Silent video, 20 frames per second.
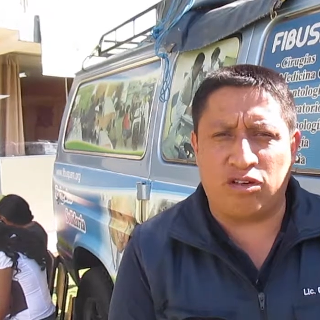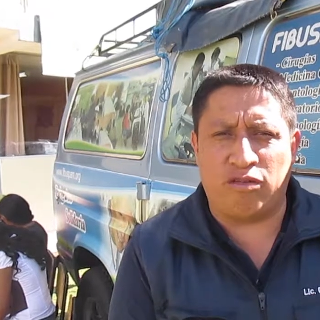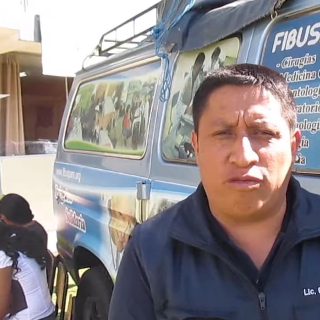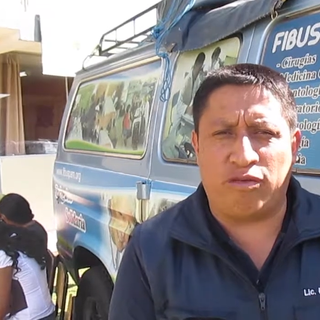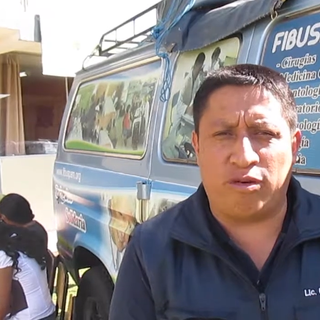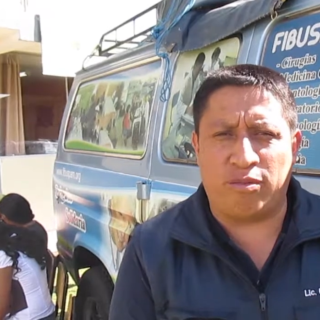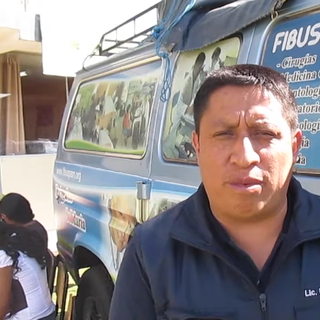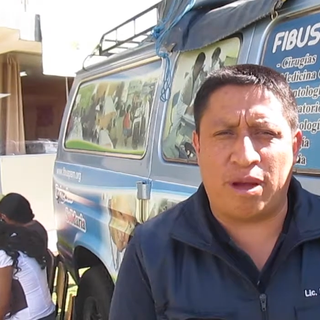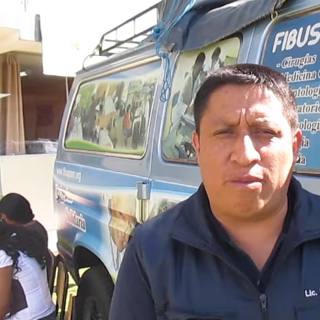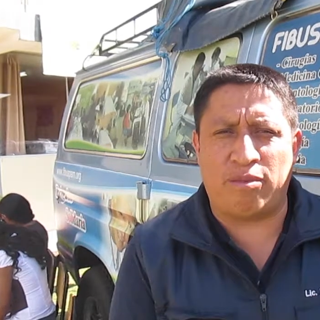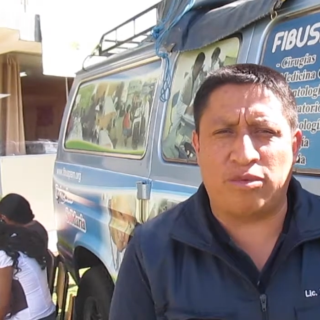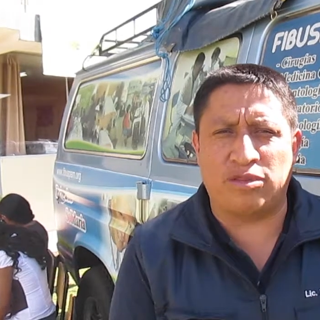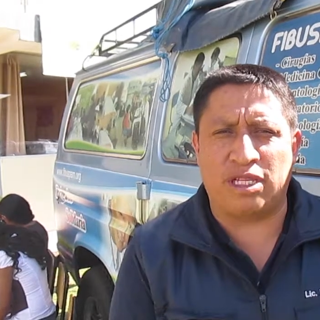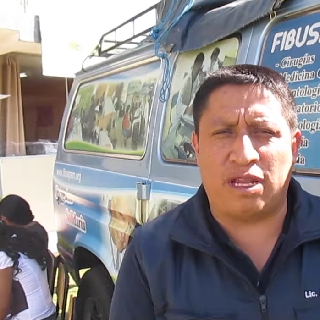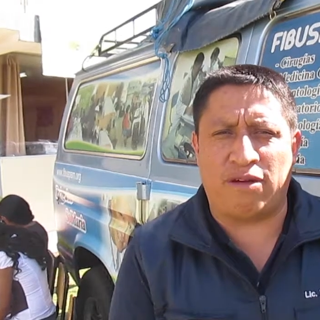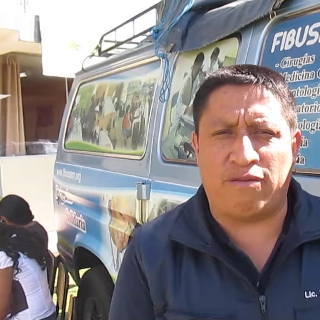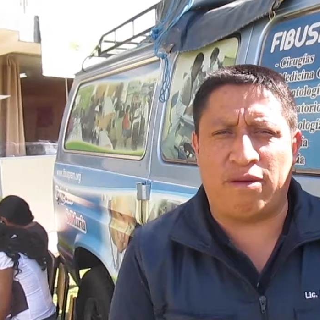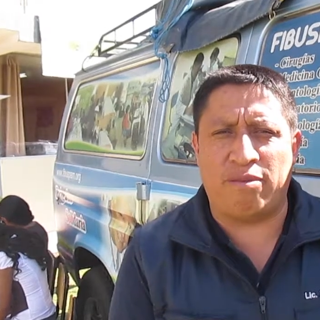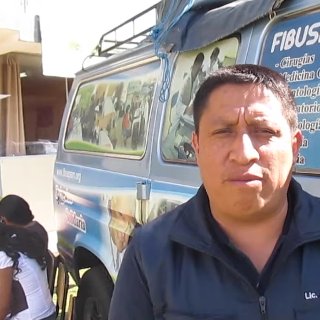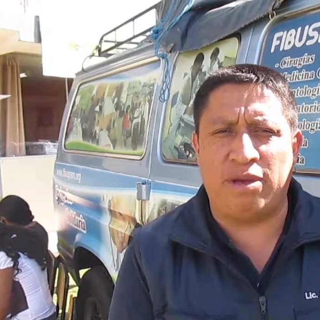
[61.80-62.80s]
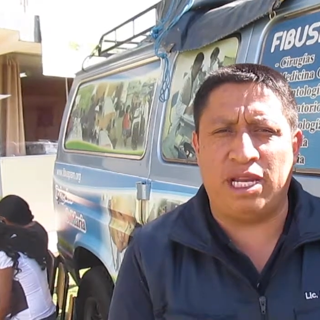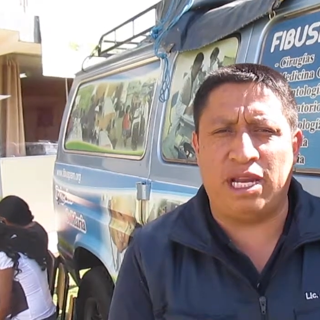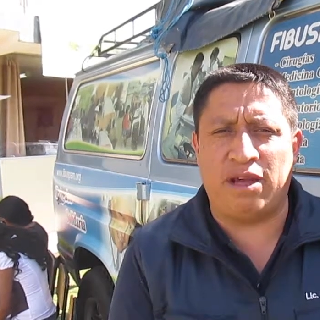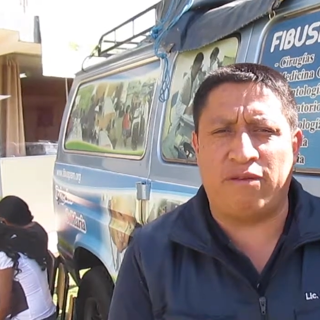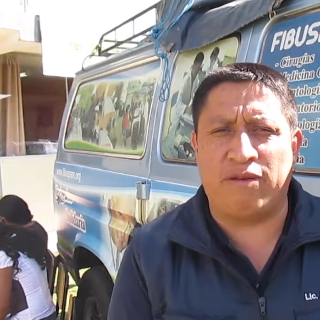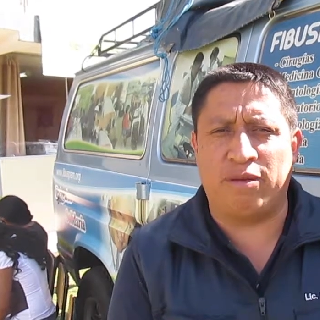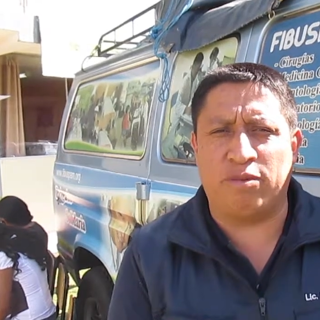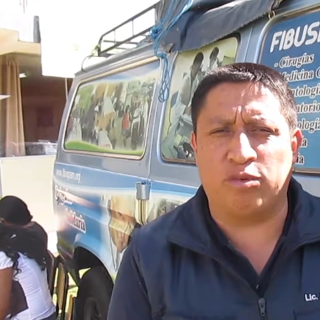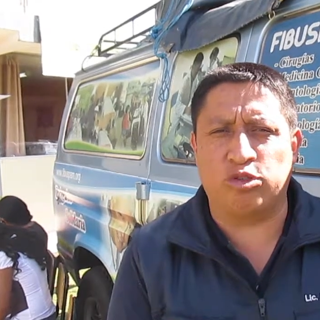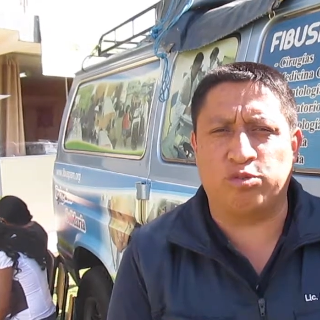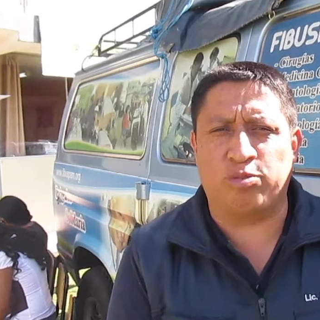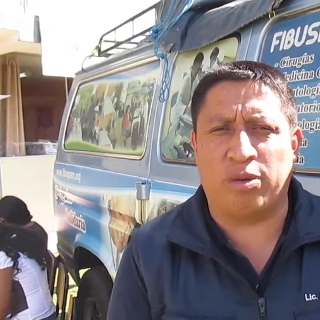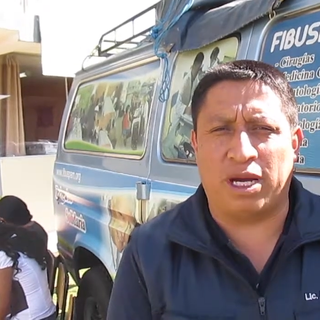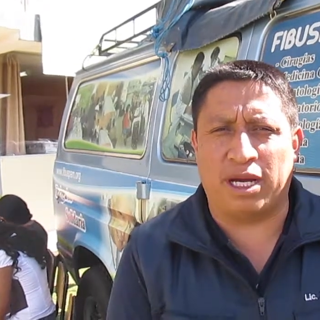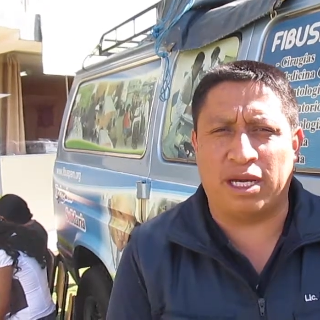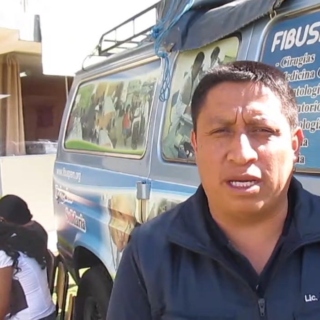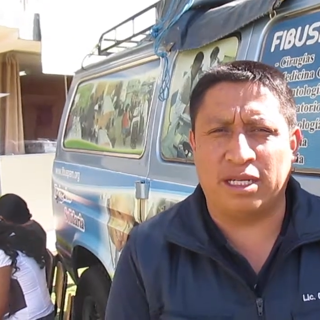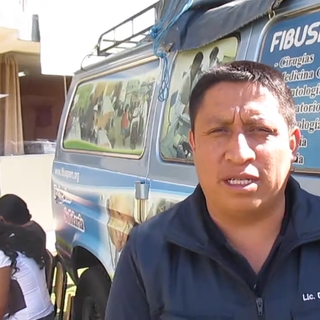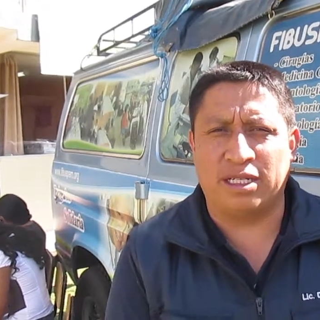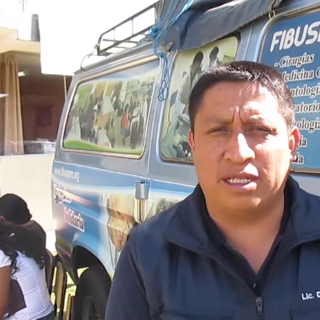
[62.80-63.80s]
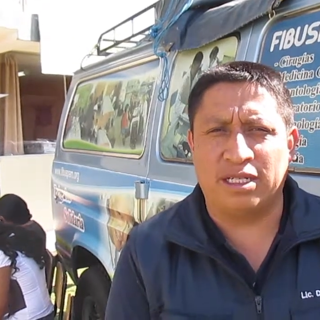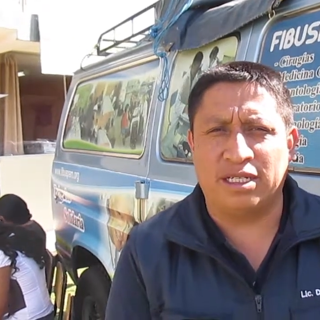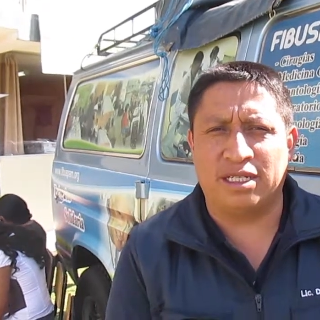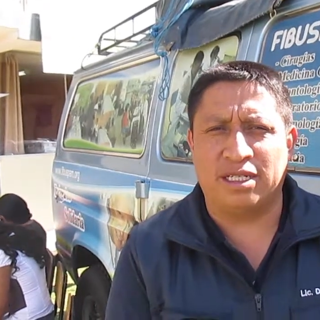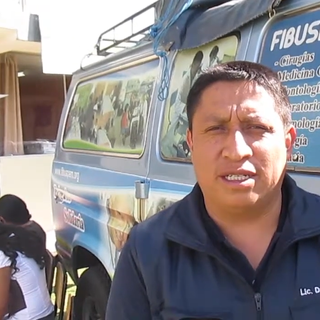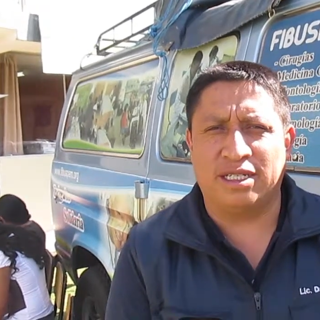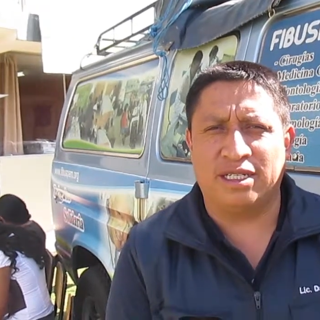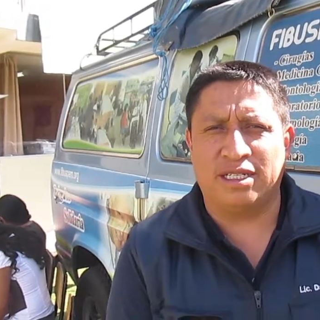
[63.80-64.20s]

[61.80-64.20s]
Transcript: conformamos la familia FIBUSPAM.